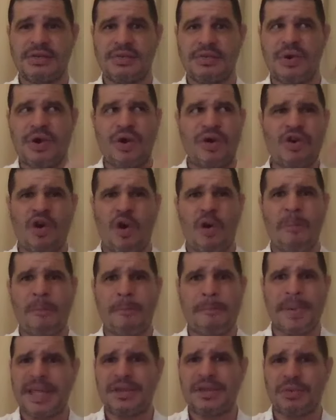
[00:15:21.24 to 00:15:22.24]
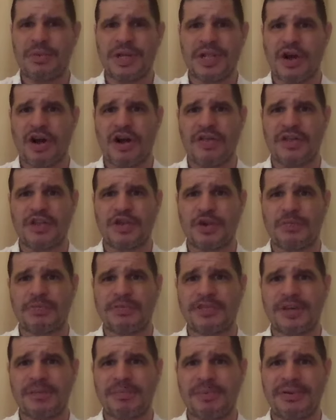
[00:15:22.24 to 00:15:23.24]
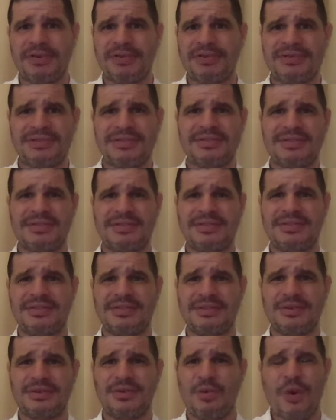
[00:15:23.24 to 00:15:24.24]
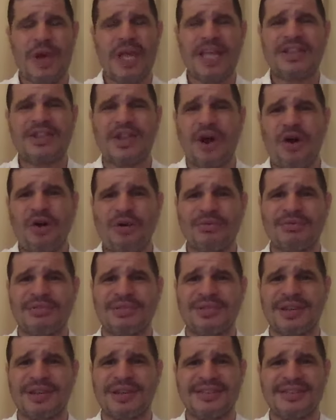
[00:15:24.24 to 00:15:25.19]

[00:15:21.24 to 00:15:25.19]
We don't compete with other dropshippers. We don't.